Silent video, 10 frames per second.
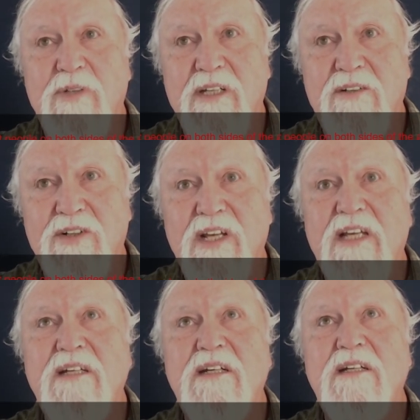
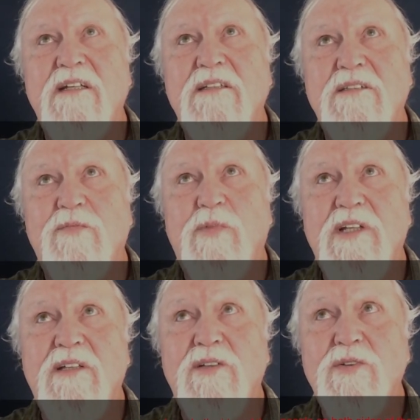internet is
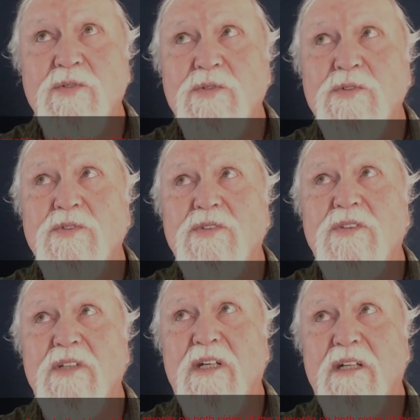being used.